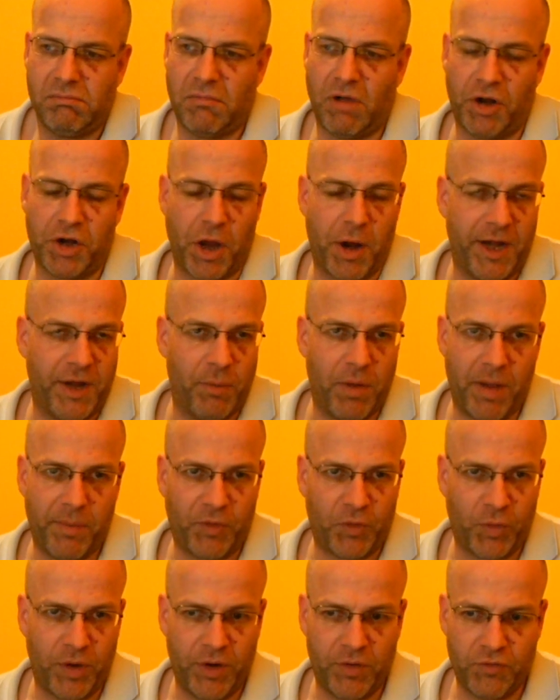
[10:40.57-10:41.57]
I don't know, anywhere
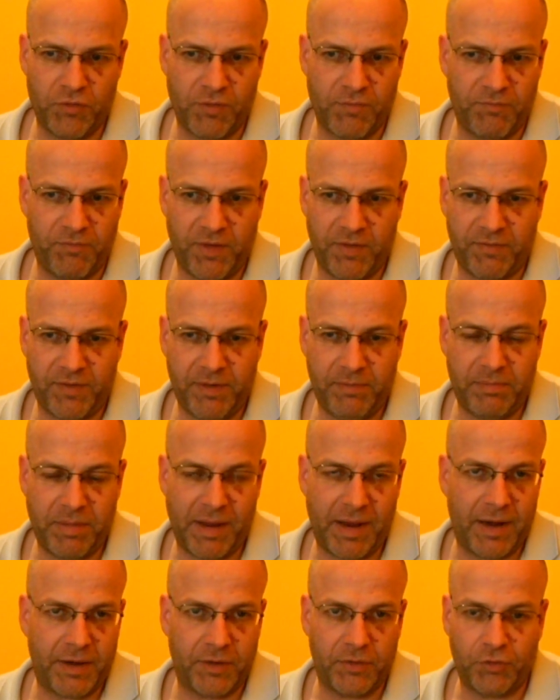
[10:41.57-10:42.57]
between
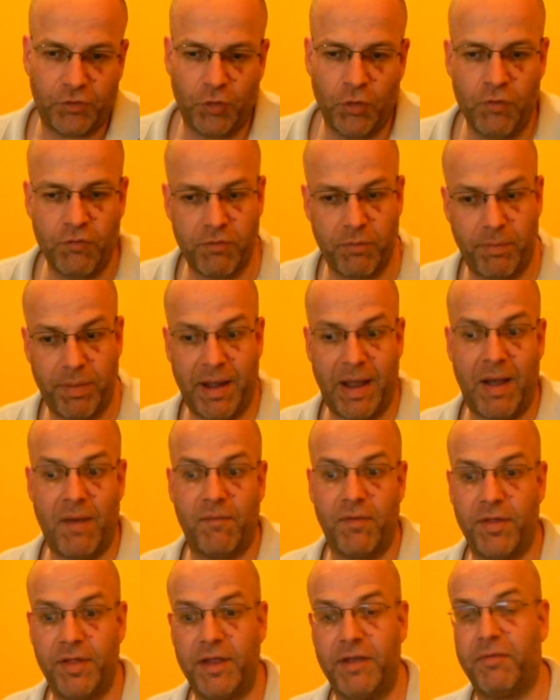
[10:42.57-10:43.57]
£150 and
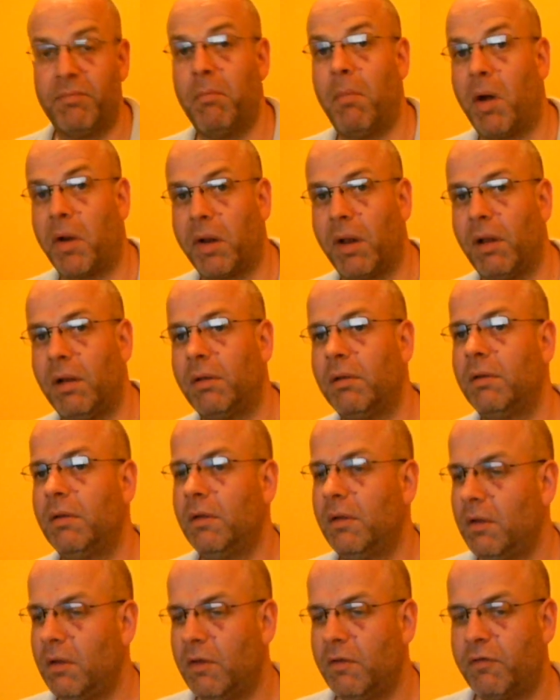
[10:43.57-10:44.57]
£200 for this model.
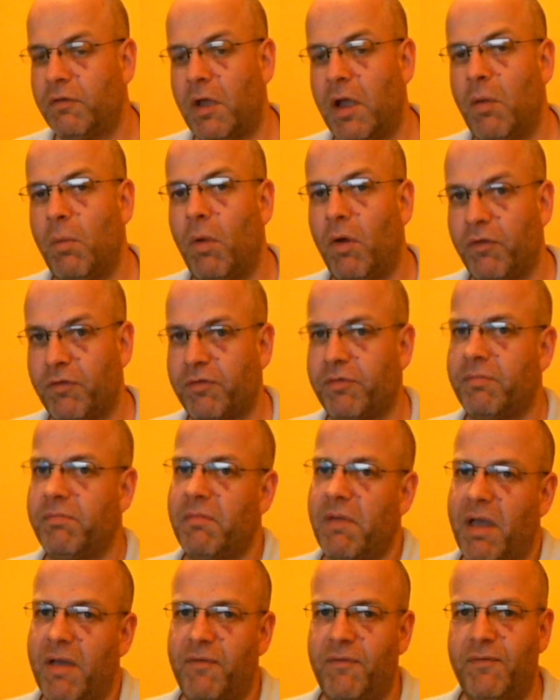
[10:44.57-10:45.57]
So it was
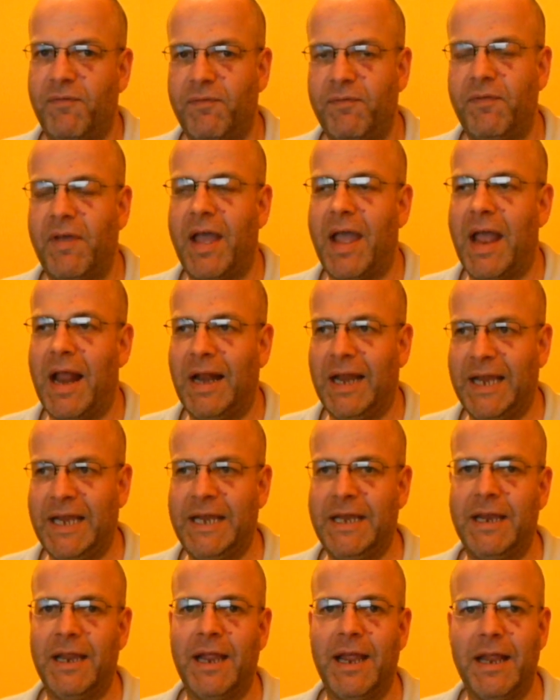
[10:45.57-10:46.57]
a
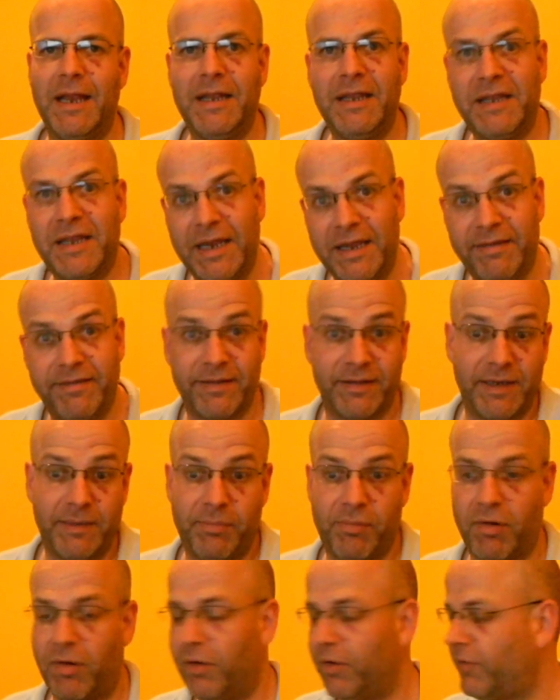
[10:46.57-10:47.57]
fairly decently
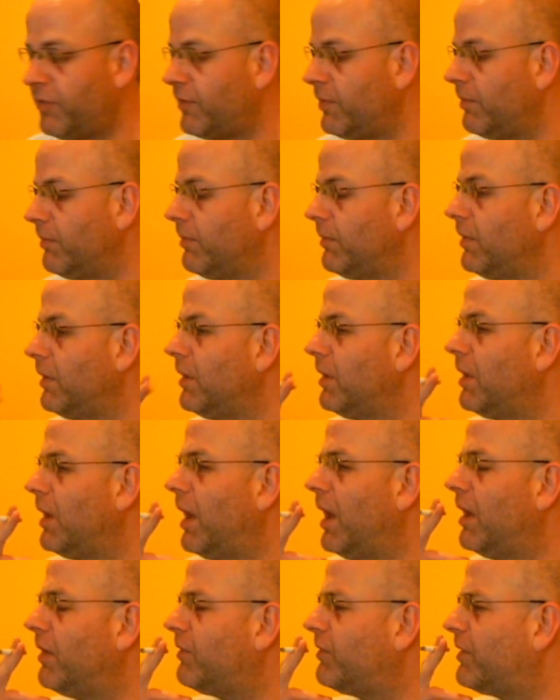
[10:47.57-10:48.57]
priced
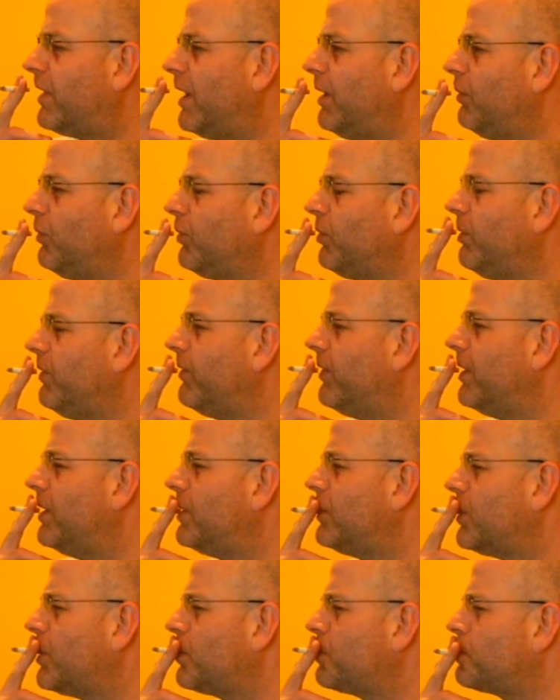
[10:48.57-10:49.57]
sale, to be
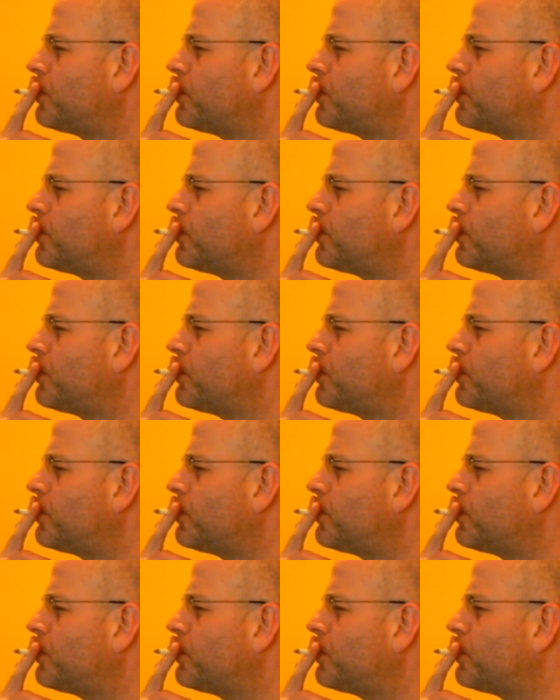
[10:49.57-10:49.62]
fair.